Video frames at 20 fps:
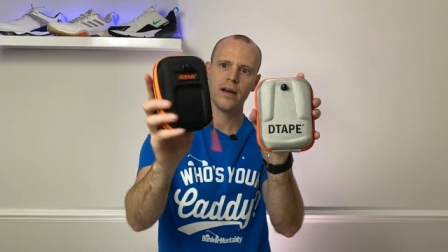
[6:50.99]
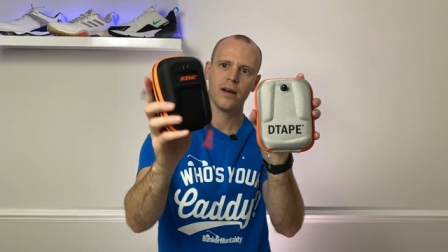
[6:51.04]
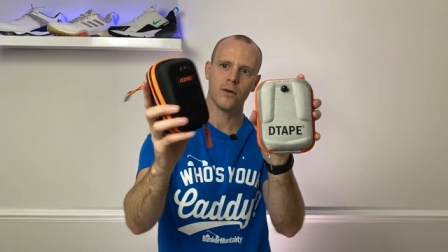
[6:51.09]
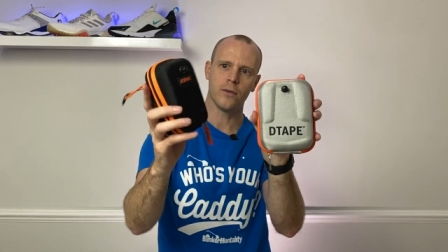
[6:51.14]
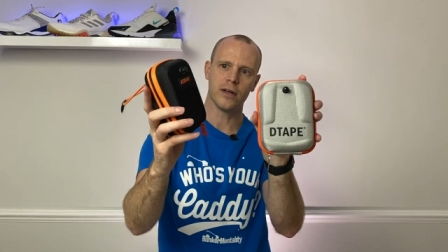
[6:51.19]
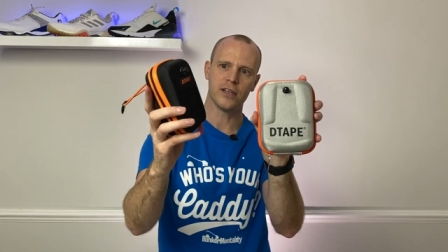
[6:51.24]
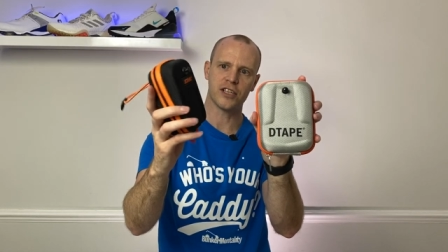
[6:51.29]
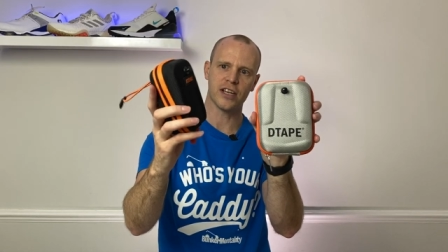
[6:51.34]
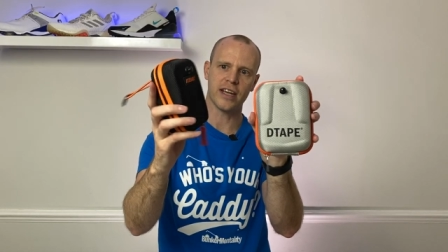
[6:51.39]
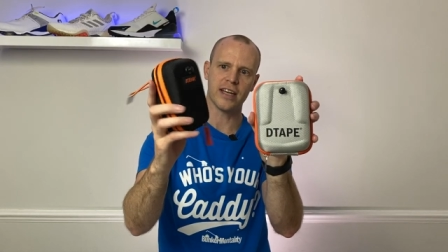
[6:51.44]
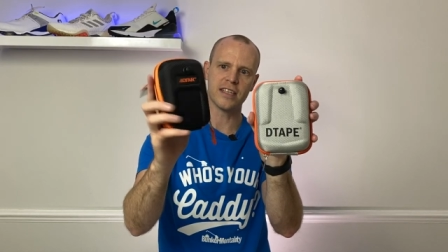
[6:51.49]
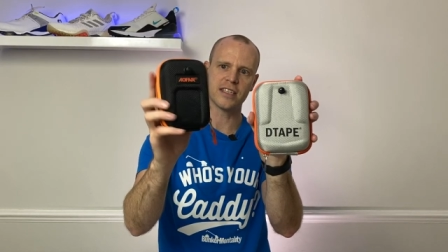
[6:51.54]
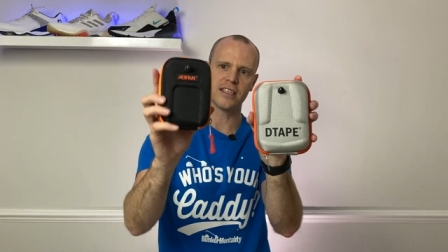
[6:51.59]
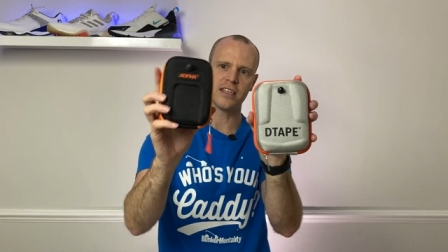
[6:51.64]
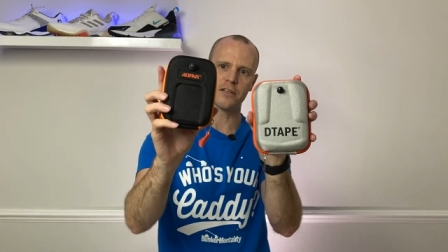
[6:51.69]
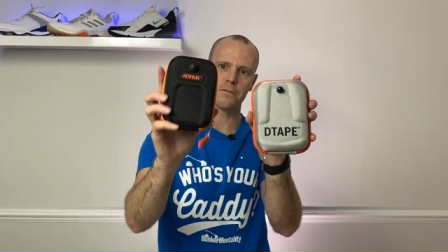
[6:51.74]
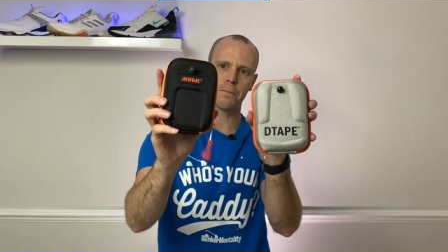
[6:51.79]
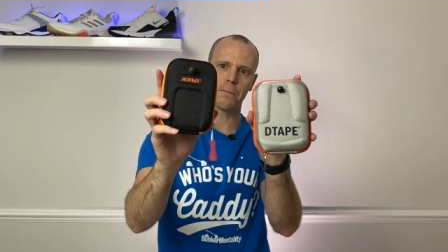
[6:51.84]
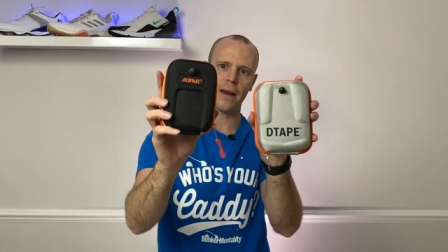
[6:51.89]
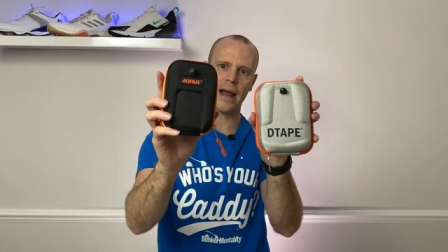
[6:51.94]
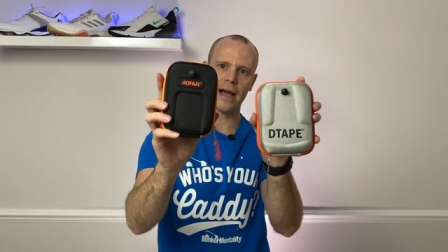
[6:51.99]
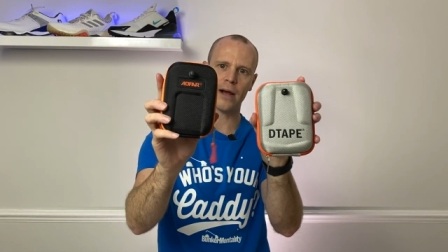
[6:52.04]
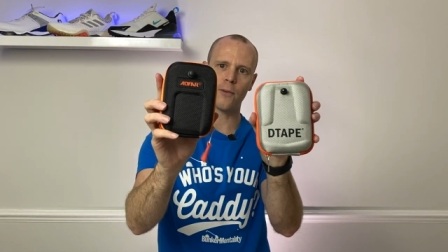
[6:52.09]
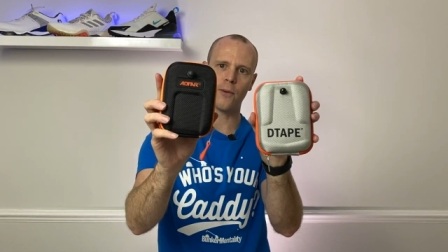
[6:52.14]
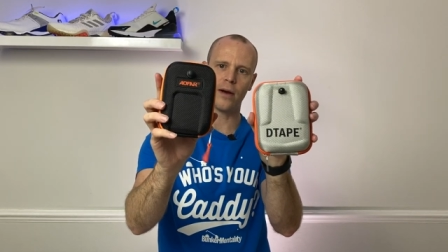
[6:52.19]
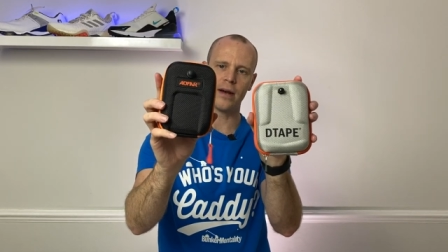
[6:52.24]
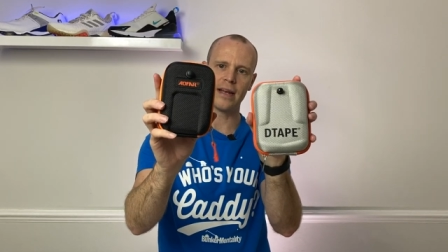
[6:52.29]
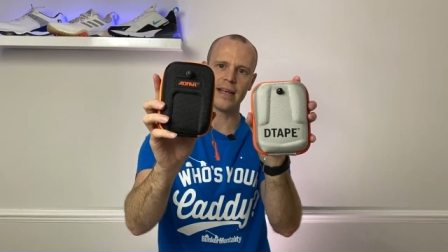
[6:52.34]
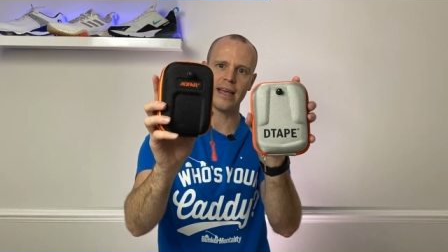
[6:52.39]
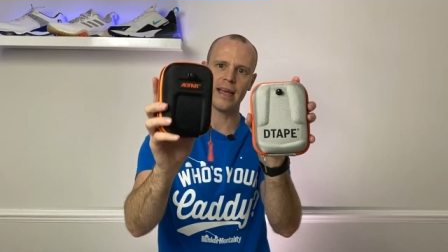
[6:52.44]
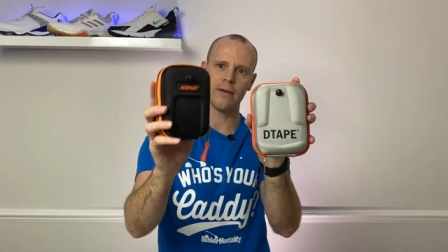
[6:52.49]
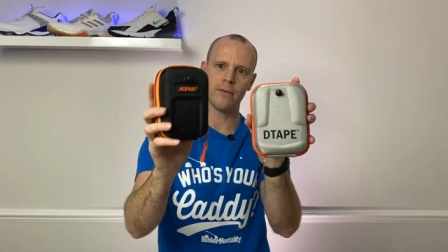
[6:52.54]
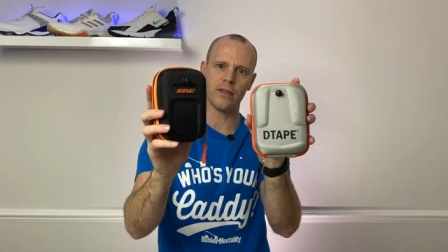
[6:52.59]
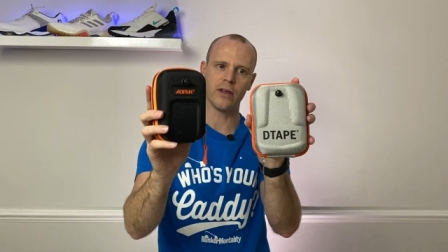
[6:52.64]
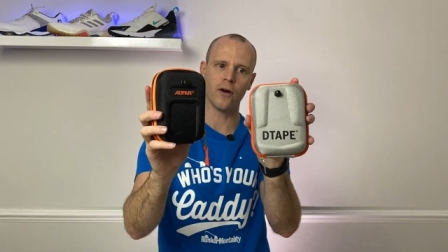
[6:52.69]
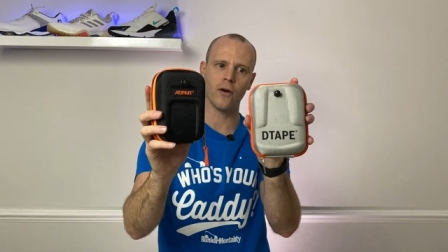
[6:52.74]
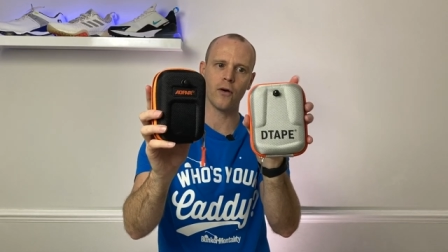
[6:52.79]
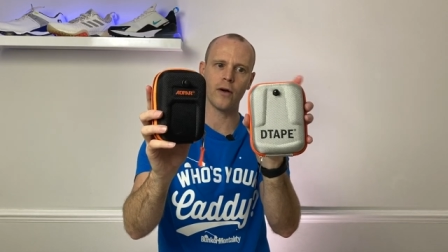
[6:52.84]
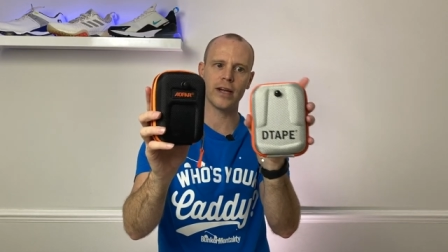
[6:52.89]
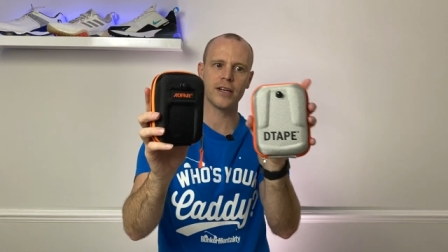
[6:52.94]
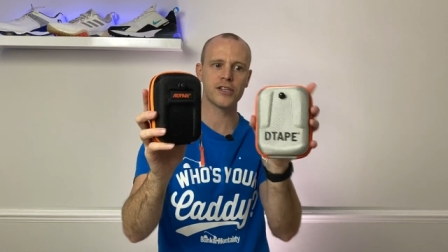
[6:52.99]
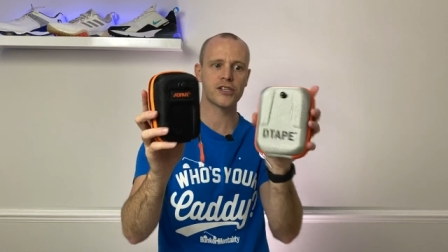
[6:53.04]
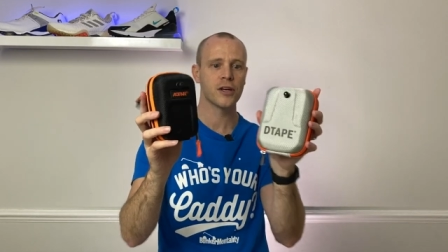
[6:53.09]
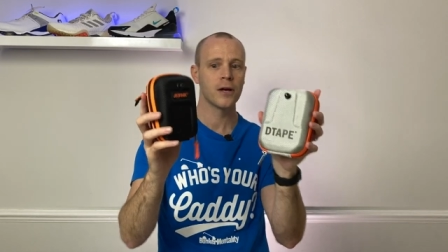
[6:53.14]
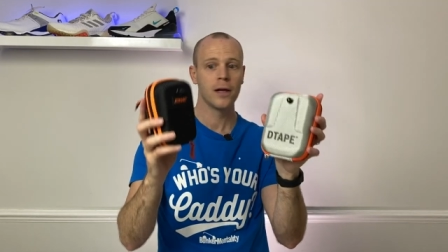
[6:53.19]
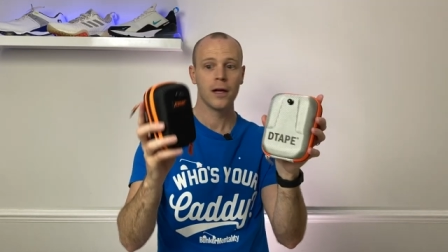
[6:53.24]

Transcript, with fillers: which is this black one here with the orange.